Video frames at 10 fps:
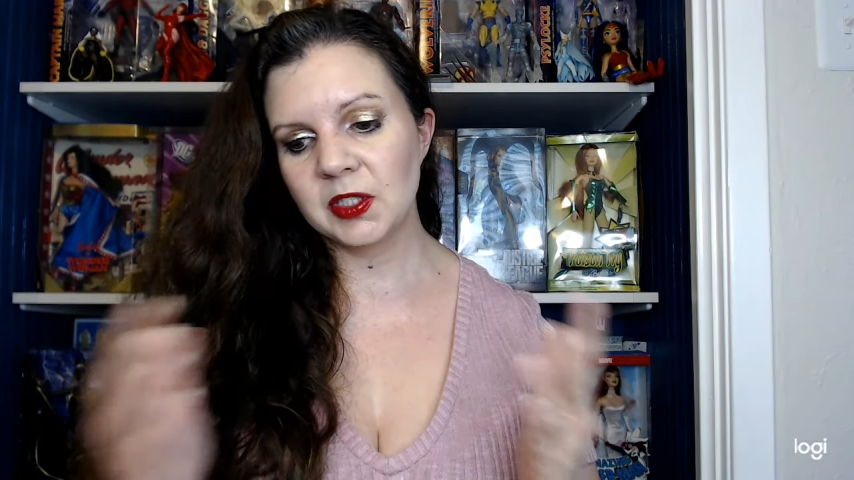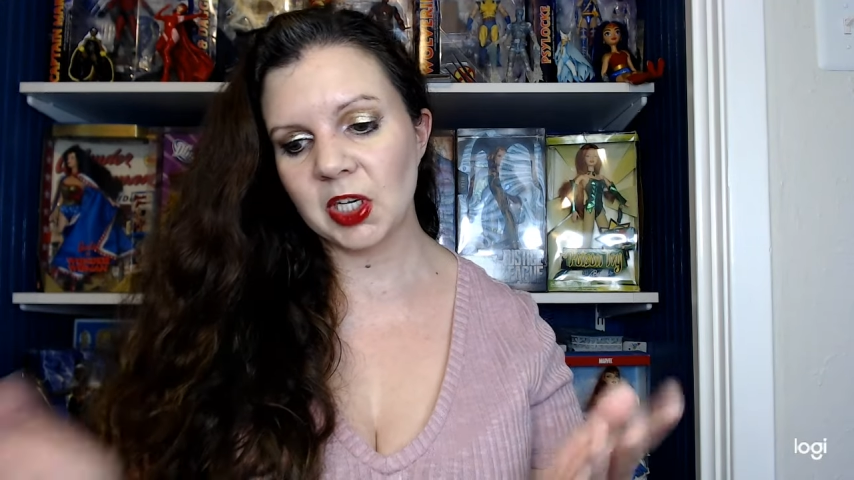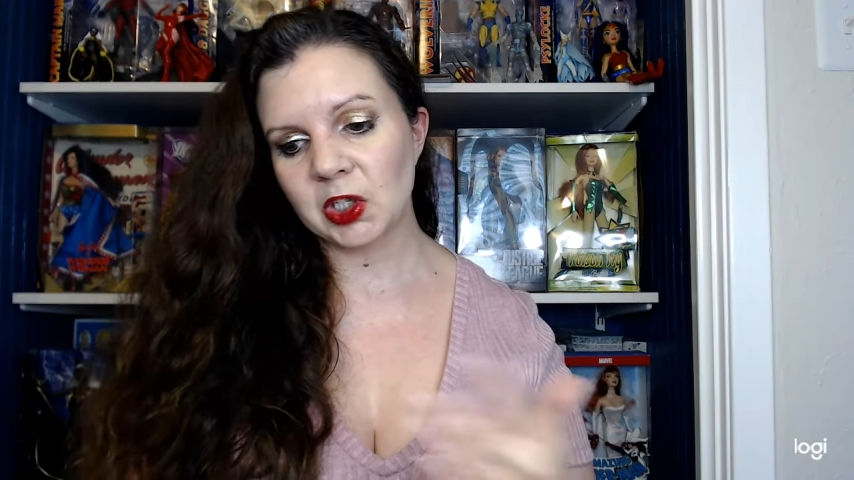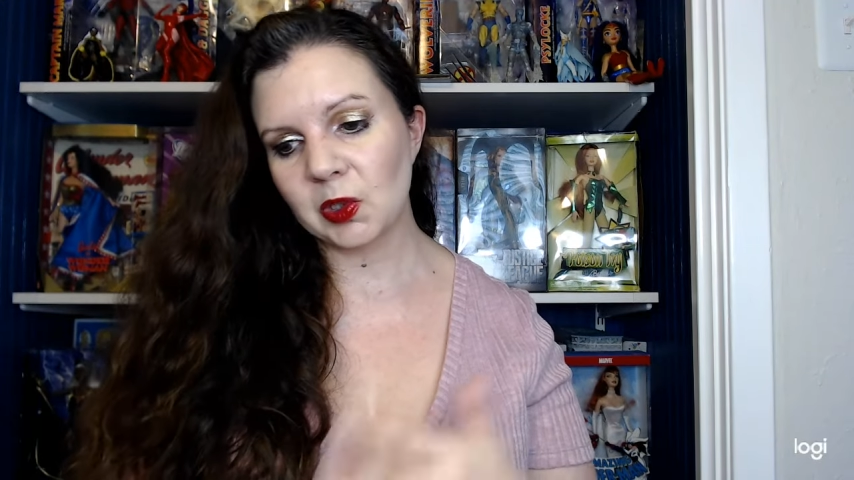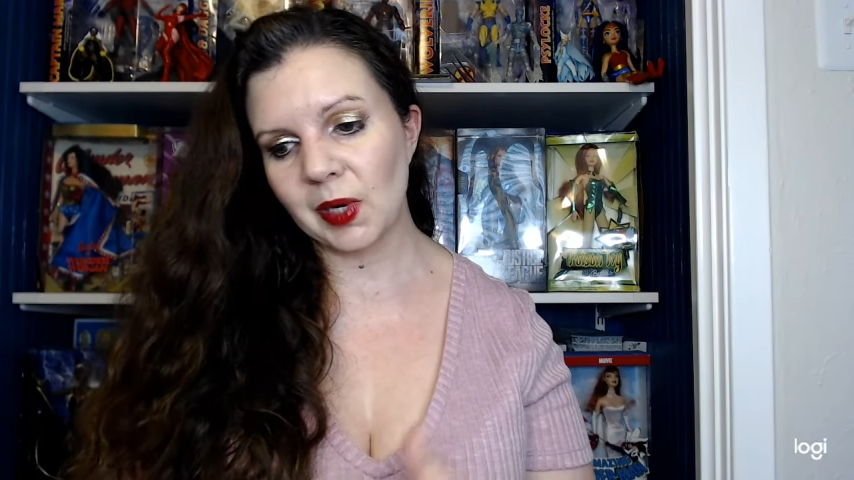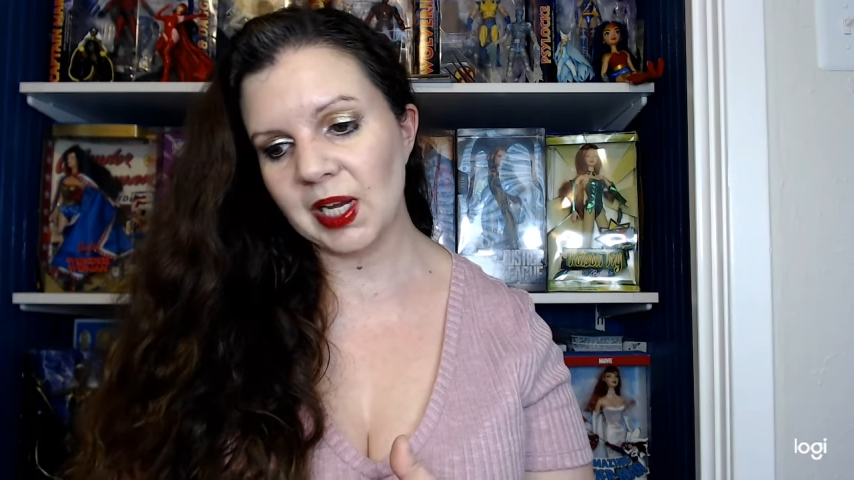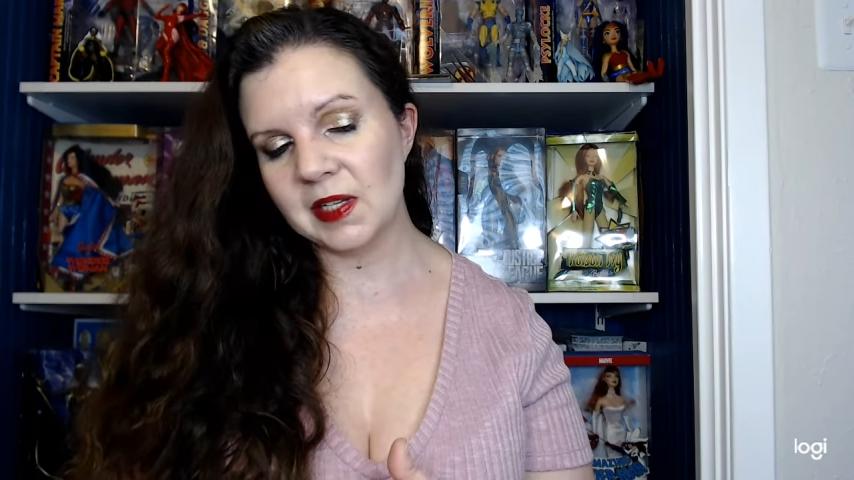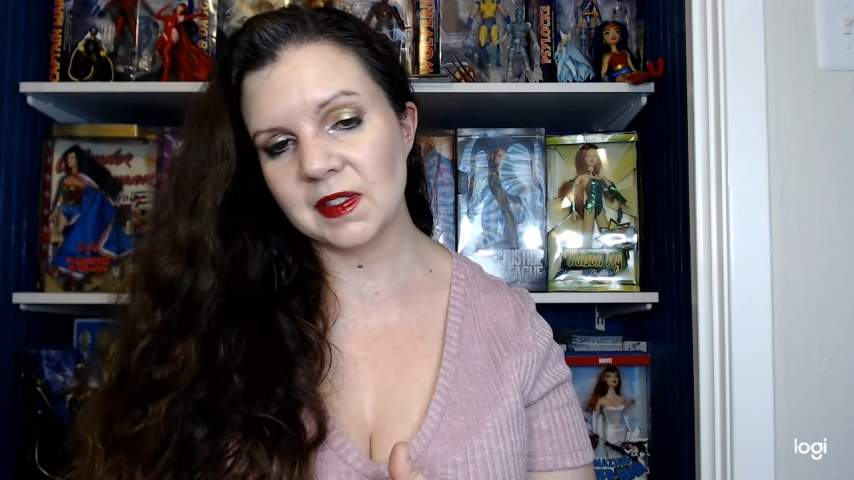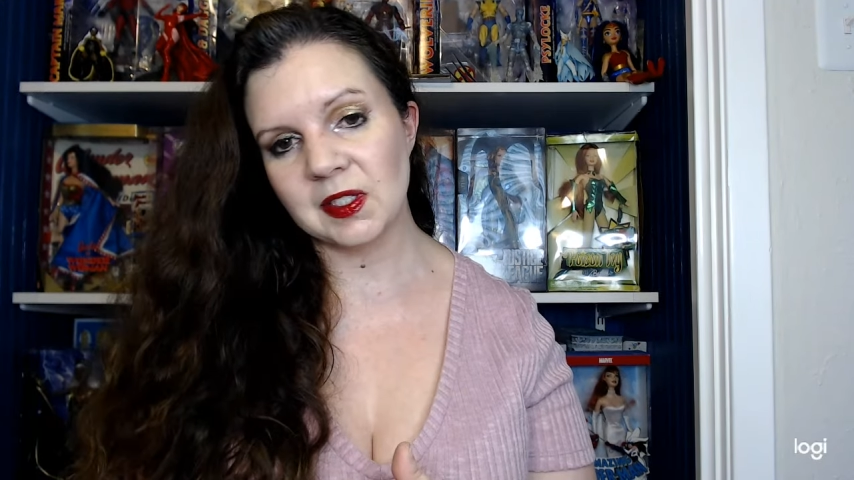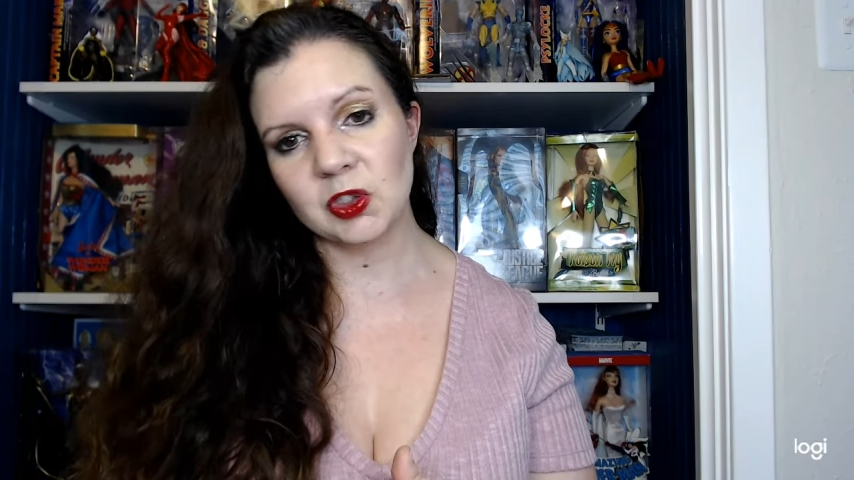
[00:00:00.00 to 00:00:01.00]
Doctor
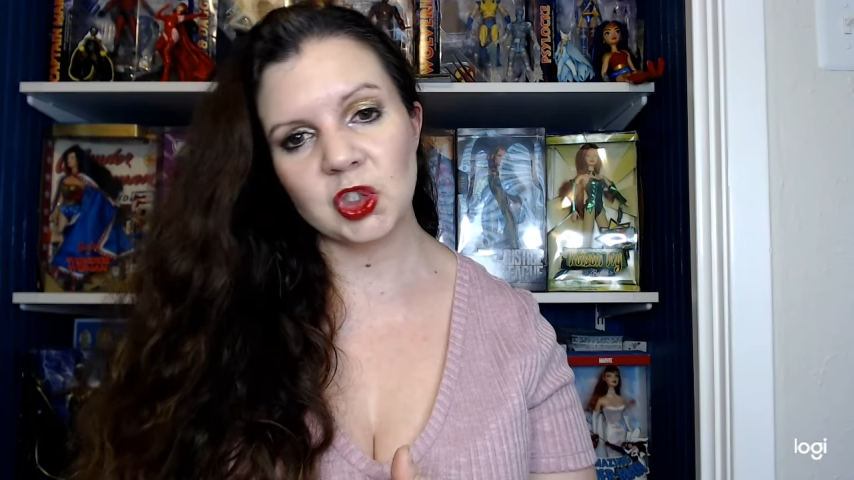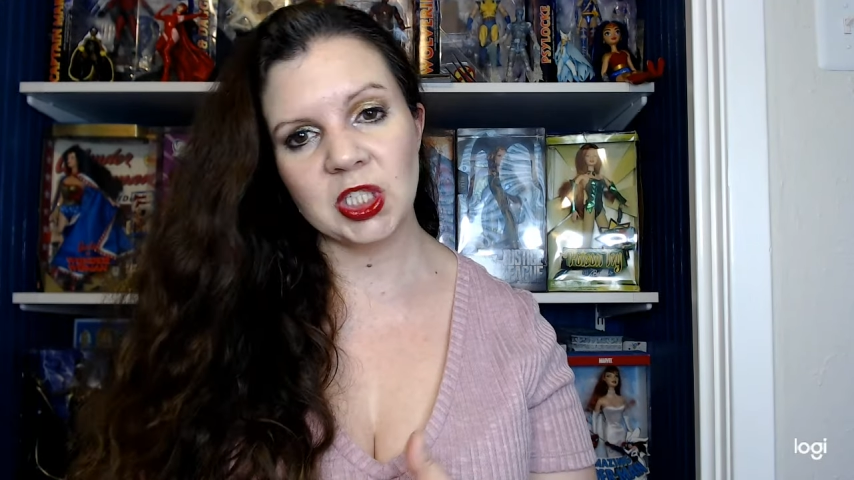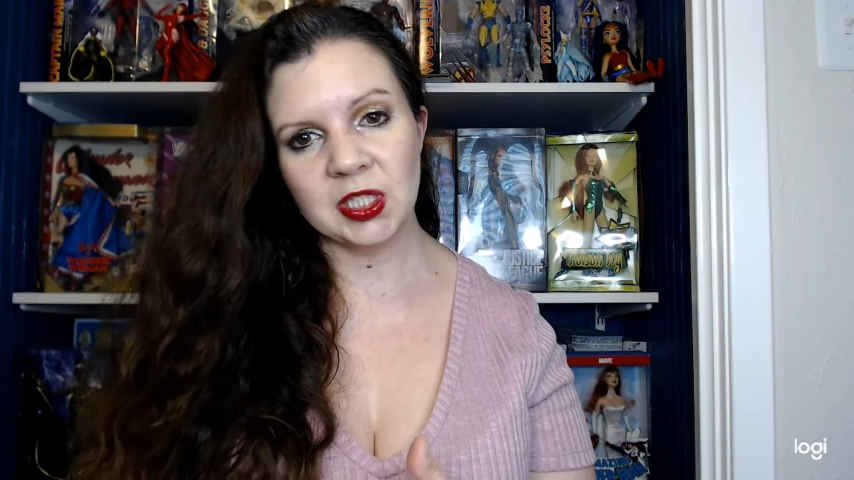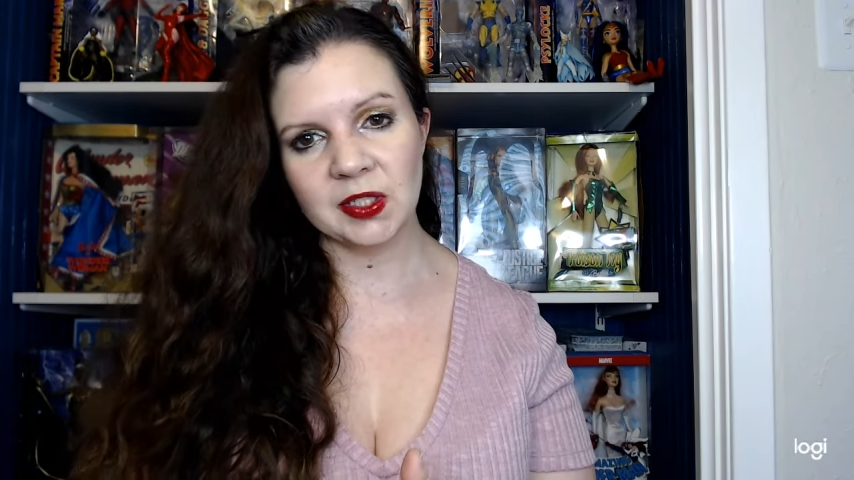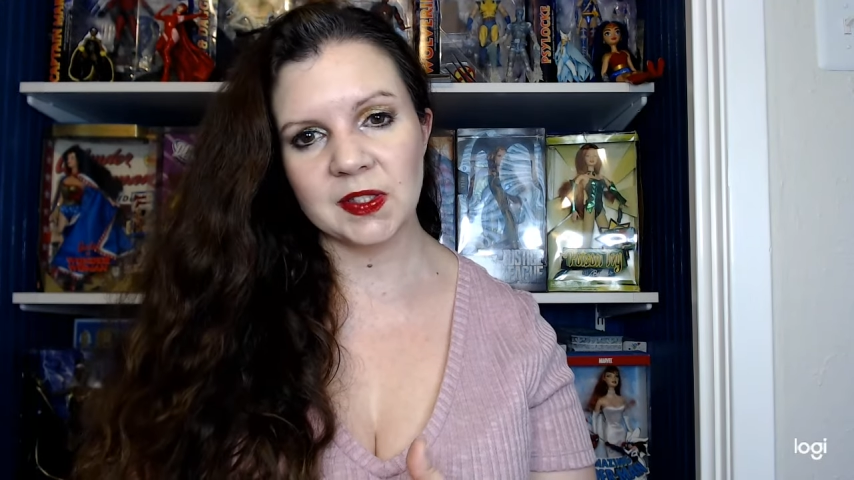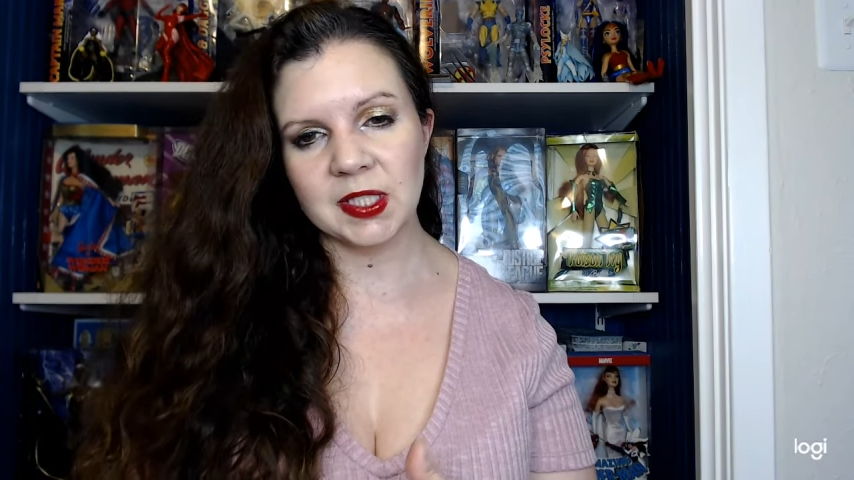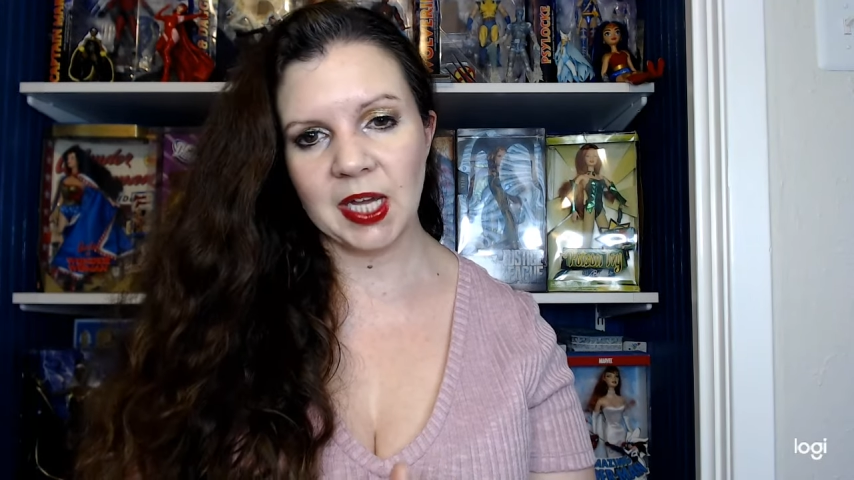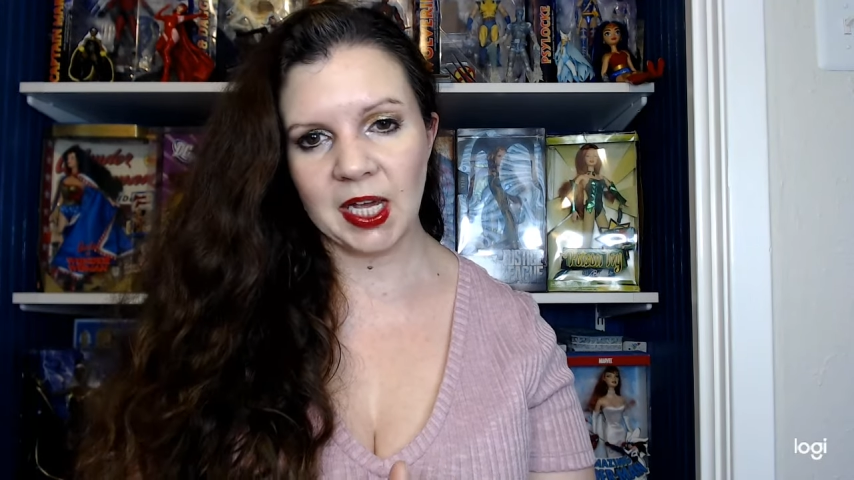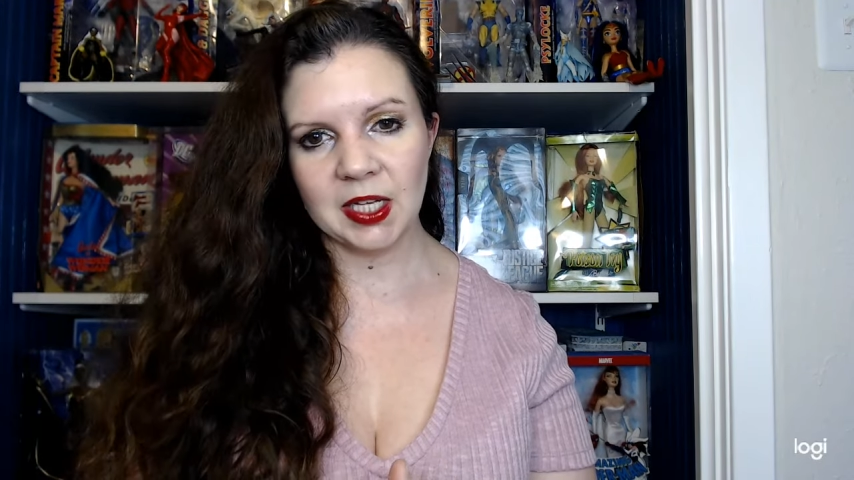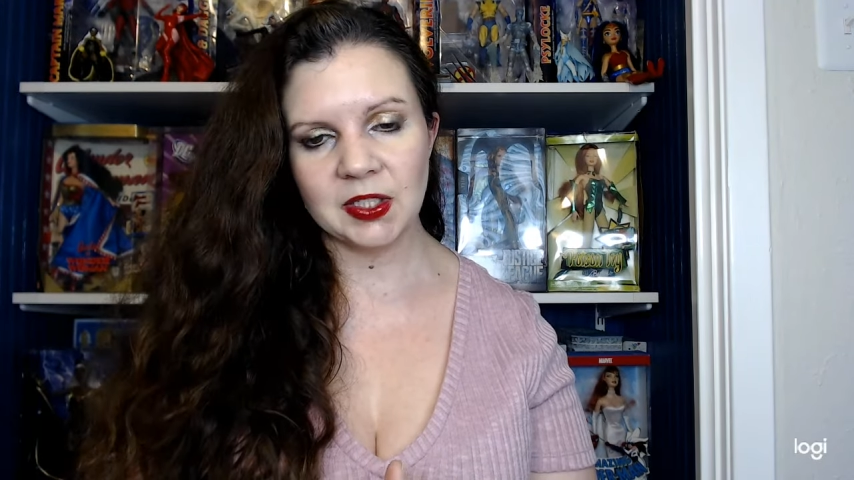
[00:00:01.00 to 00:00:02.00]
Reyes' shields
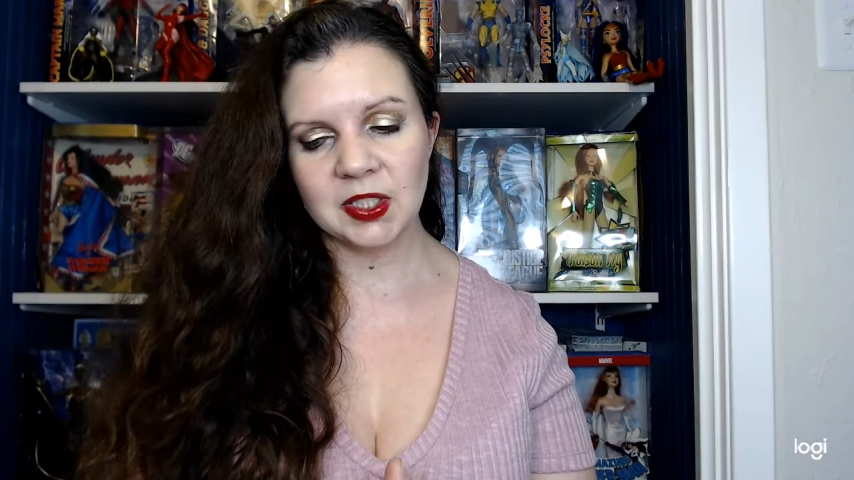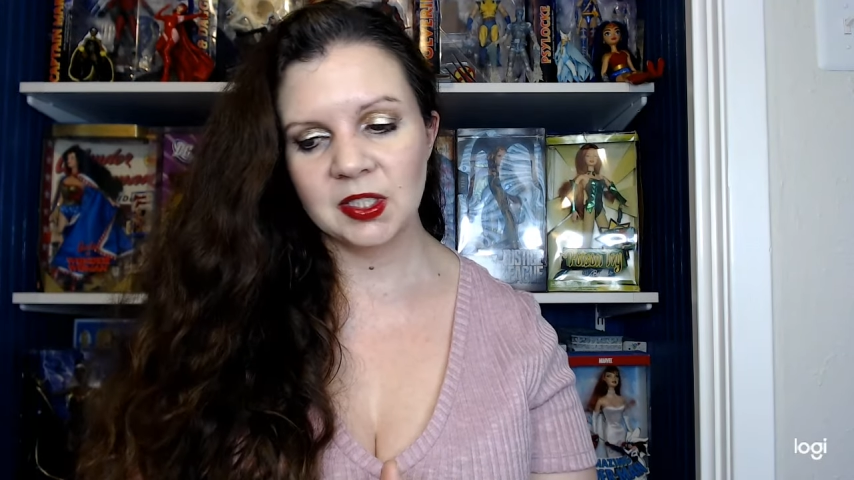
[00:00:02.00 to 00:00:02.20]
yet.